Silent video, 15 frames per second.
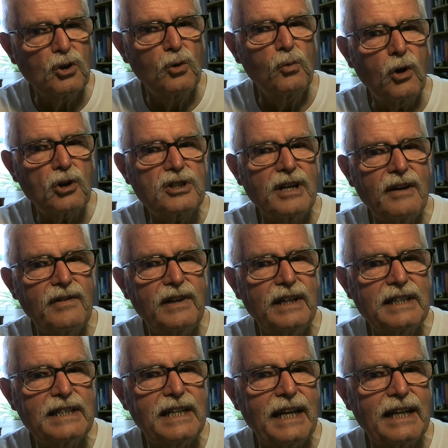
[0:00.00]
Do whatever
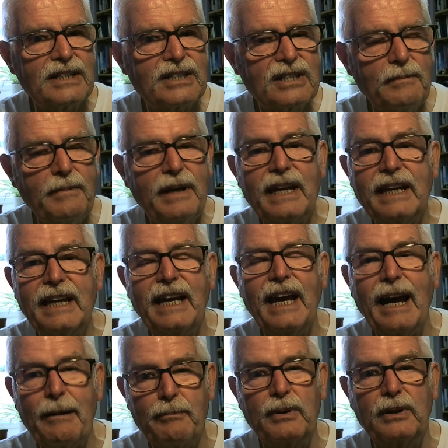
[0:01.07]
it takes to make it
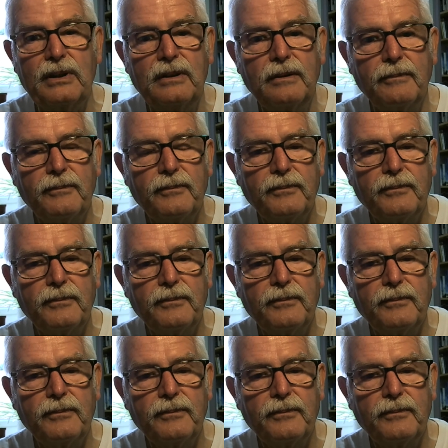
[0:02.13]
happen.